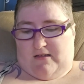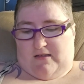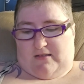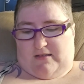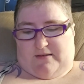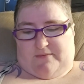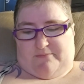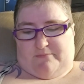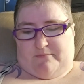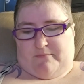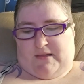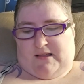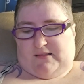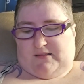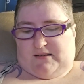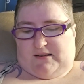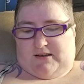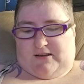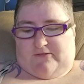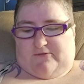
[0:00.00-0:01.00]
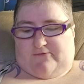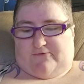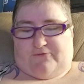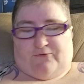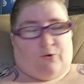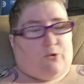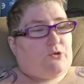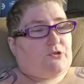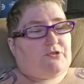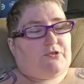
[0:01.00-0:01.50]
that Melanie
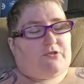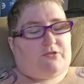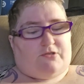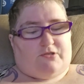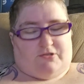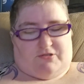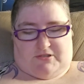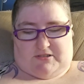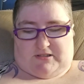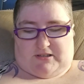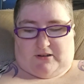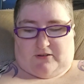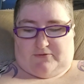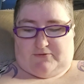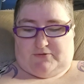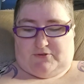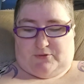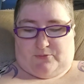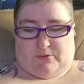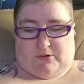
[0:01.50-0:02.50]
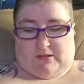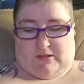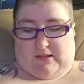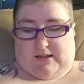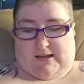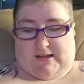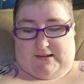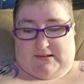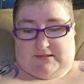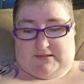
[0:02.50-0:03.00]
forced herself to
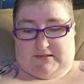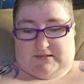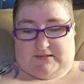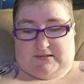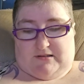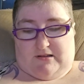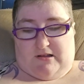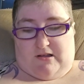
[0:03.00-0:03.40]
relax.